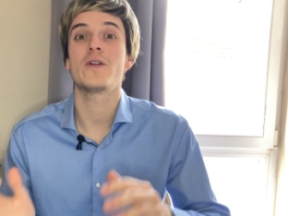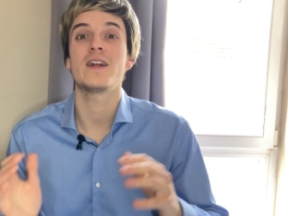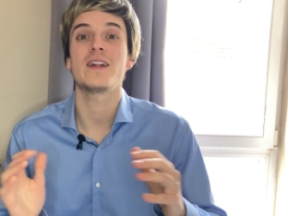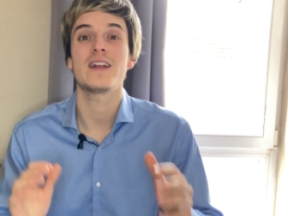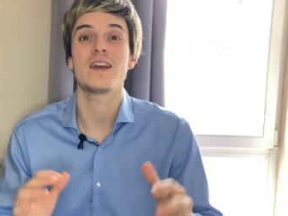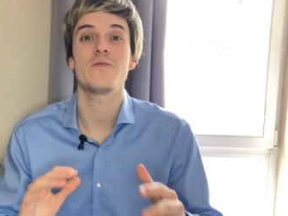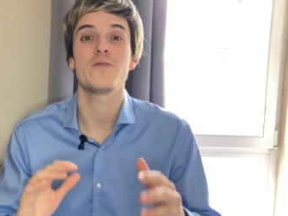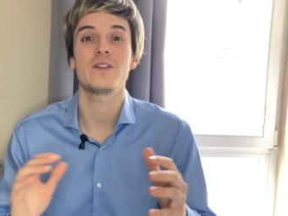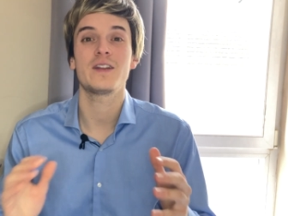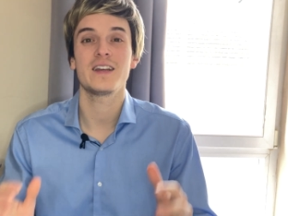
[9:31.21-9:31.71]

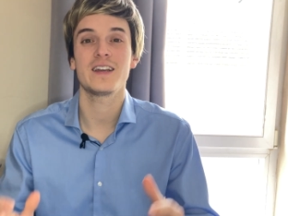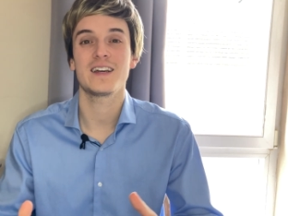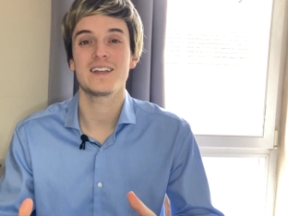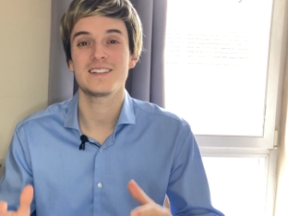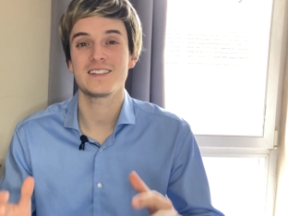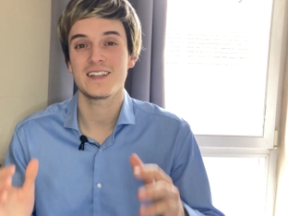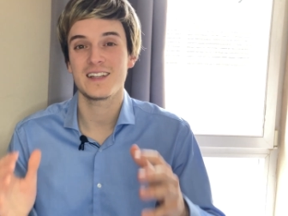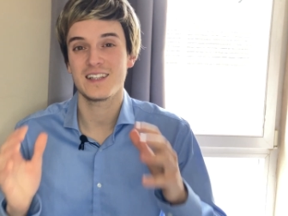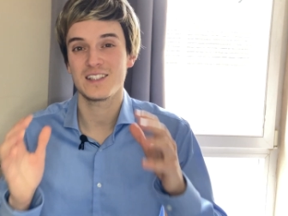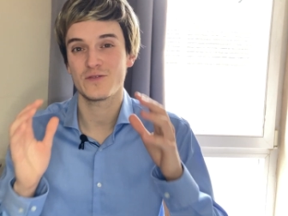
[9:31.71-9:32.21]
that everything I
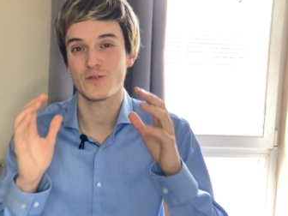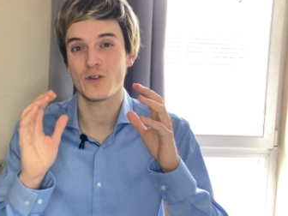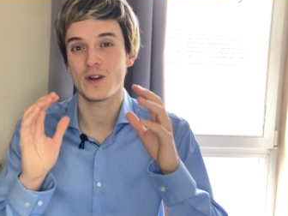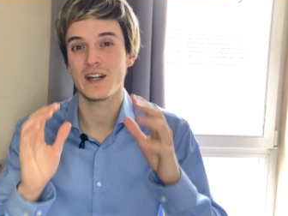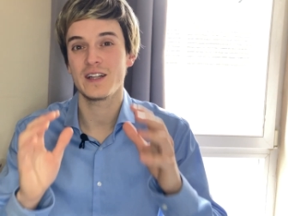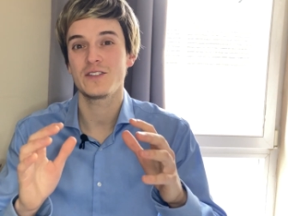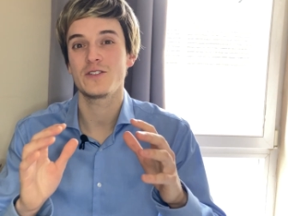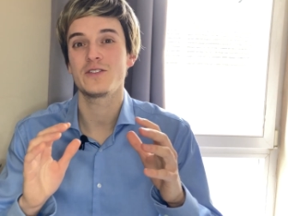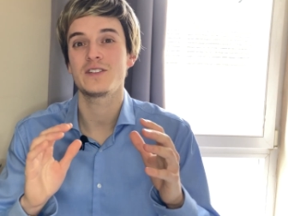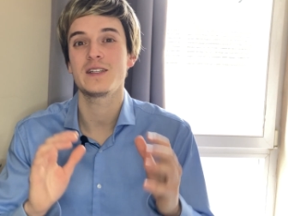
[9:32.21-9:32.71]
said is for
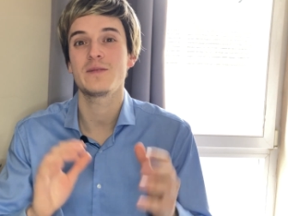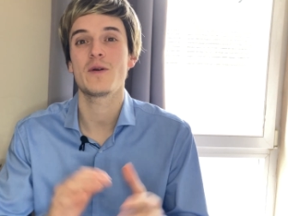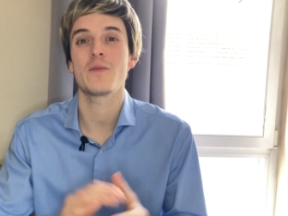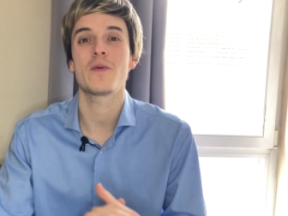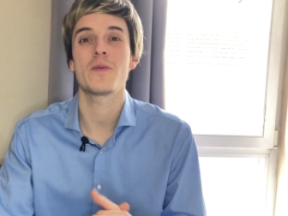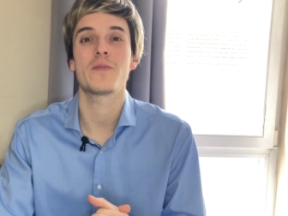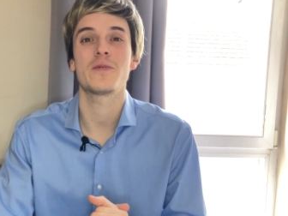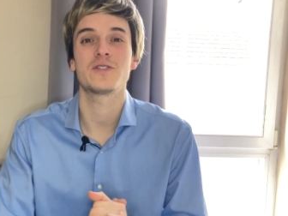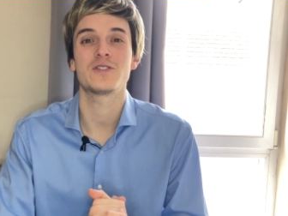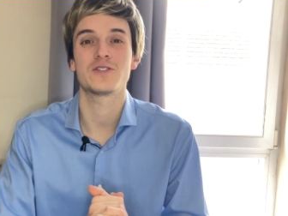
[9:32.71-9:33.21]
entertainment
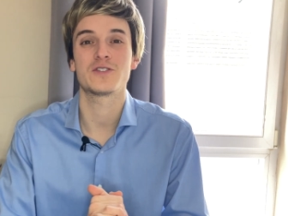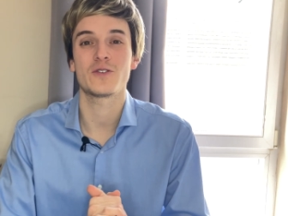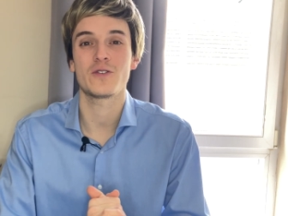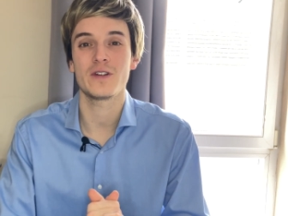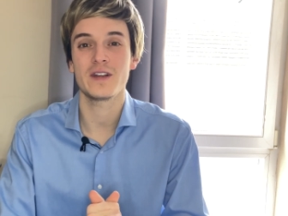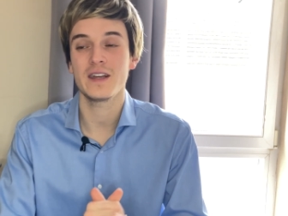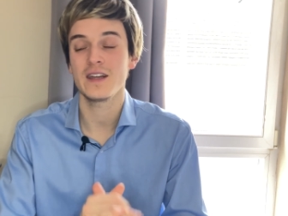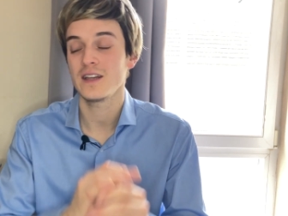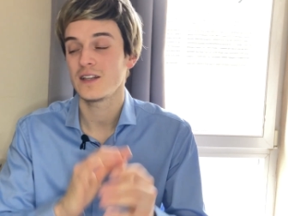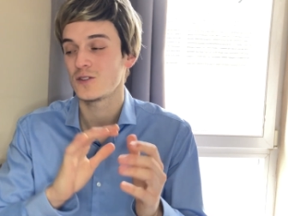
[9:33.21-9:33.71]
purposes
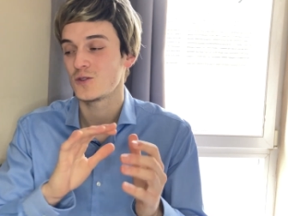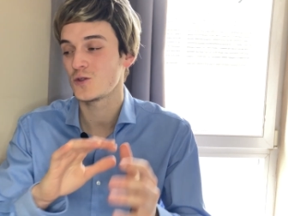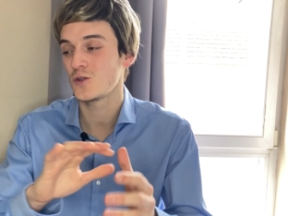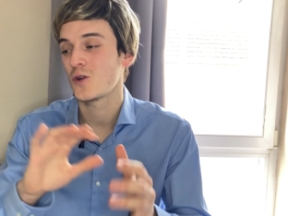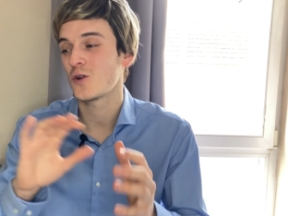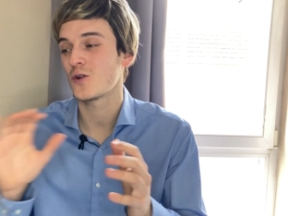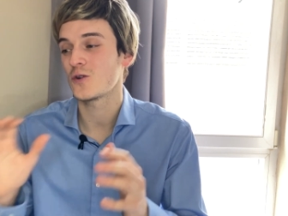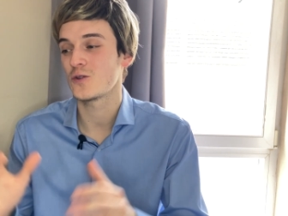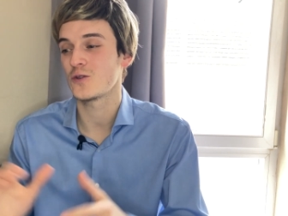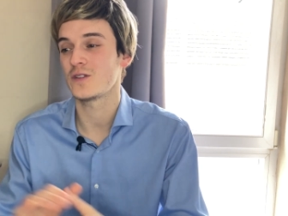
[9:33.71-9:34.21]
only. Do
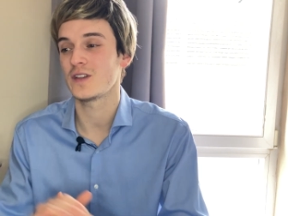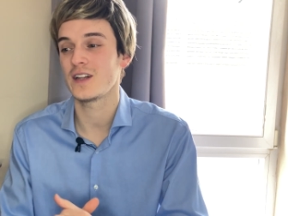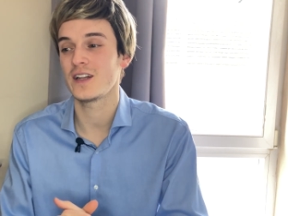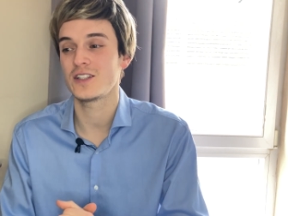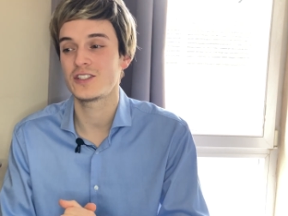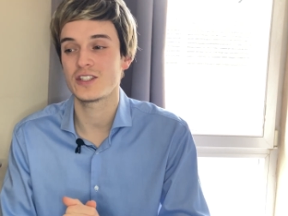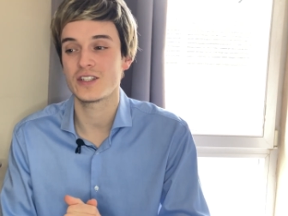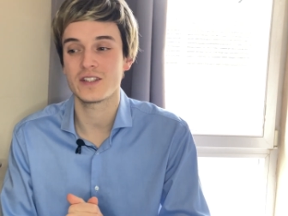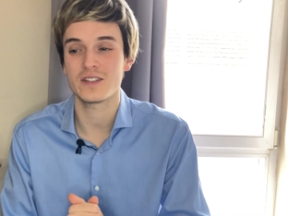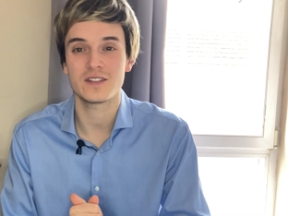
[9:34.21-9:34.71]
your own due
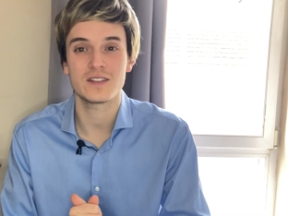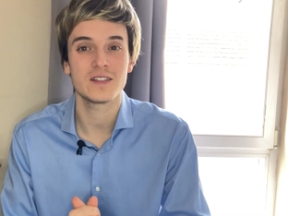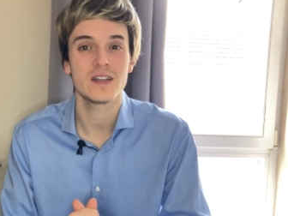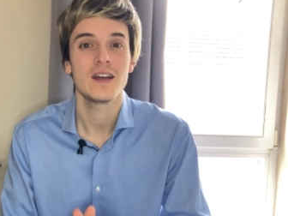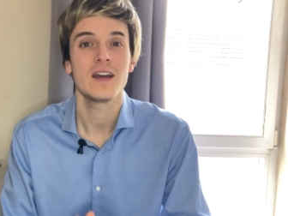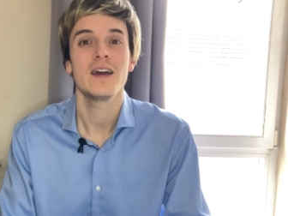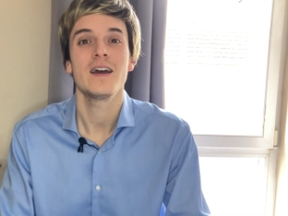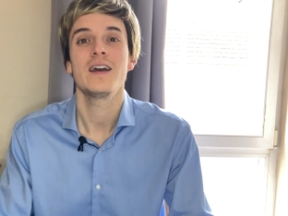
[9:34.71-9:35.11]
diligence.